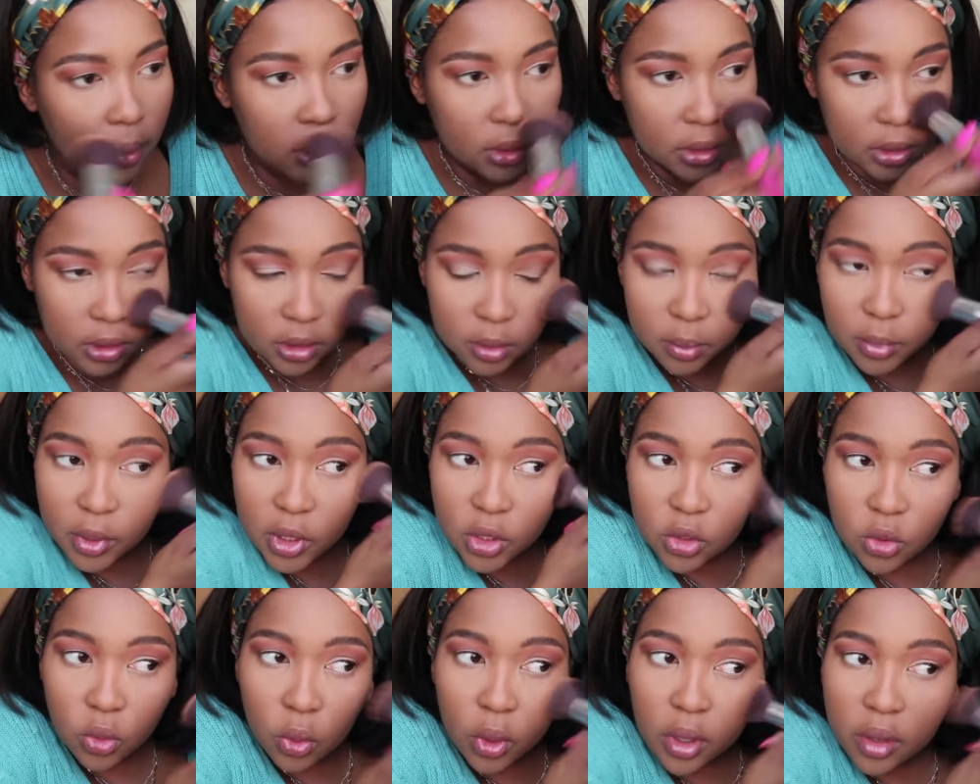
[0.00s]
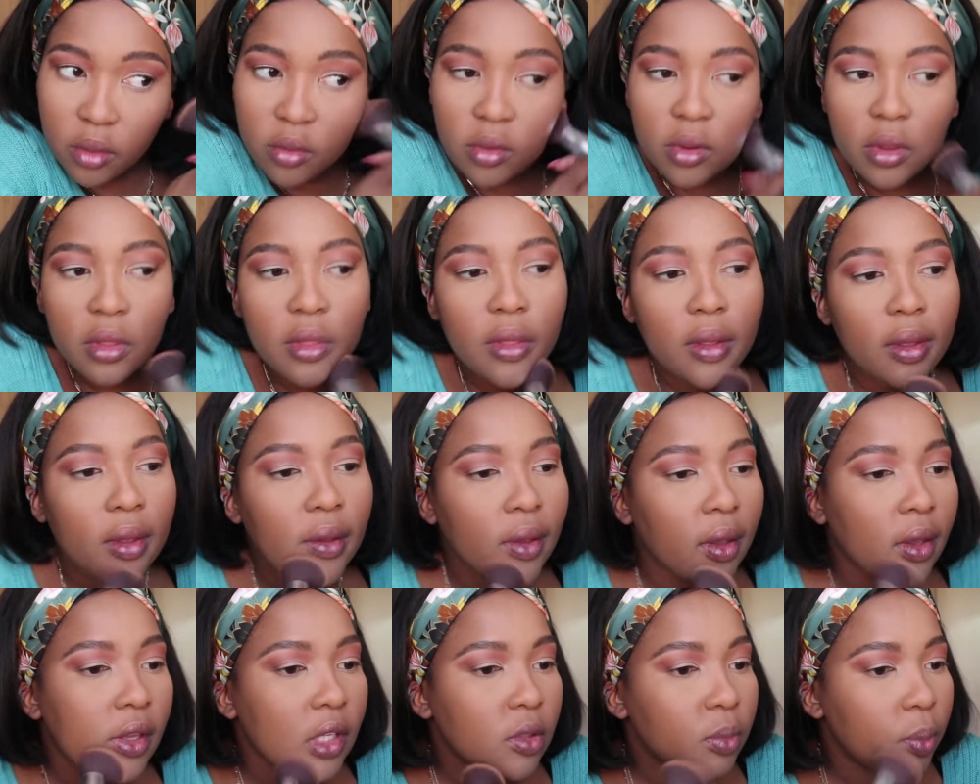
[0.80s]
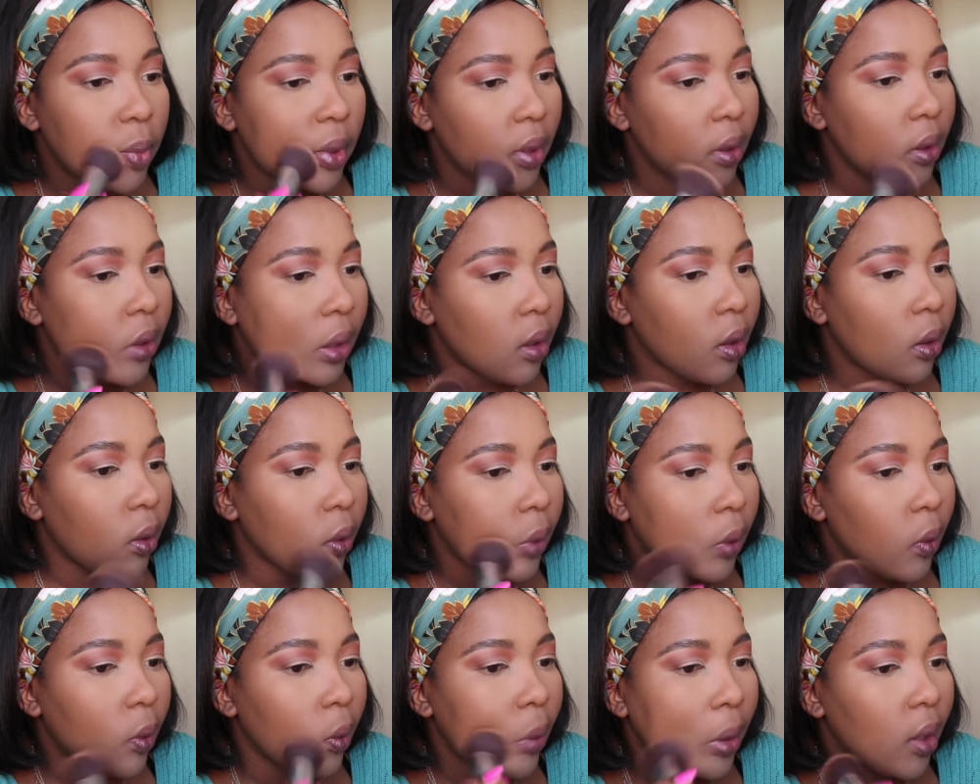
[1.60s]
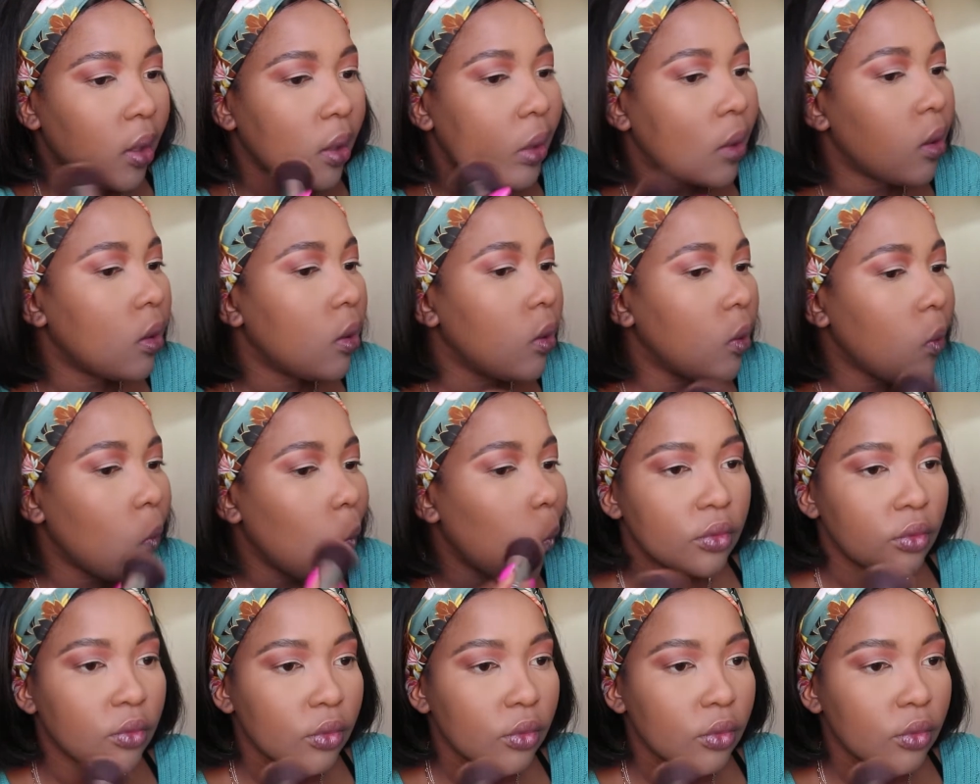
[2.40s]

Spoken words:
just make sure everything is blended out correctly.